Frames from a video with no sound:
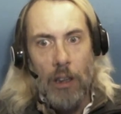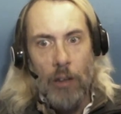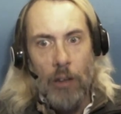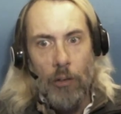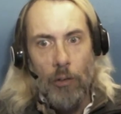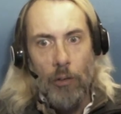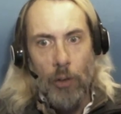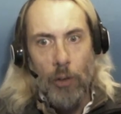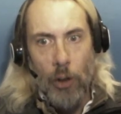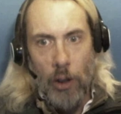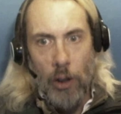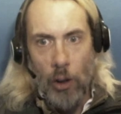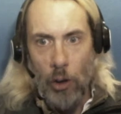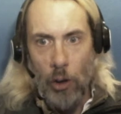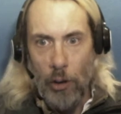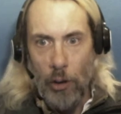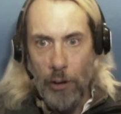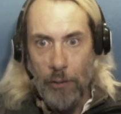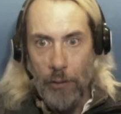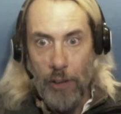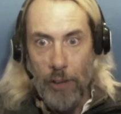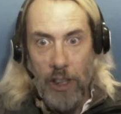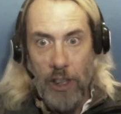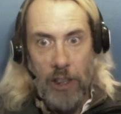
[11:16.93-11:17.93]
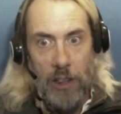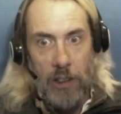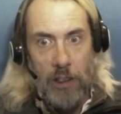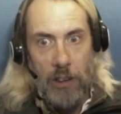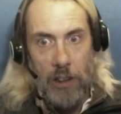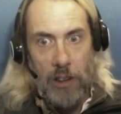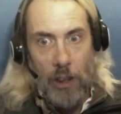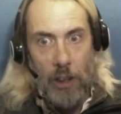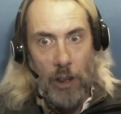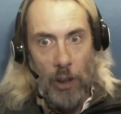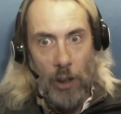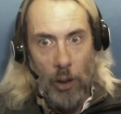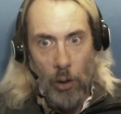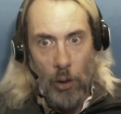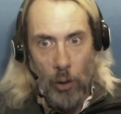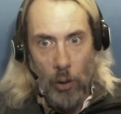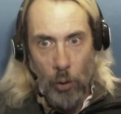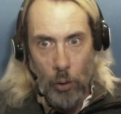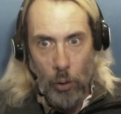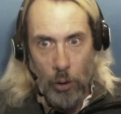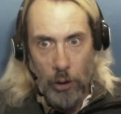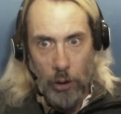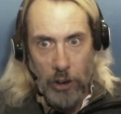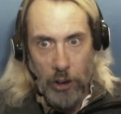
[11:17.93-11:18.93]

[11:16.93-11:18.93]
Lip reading: for all the vacant or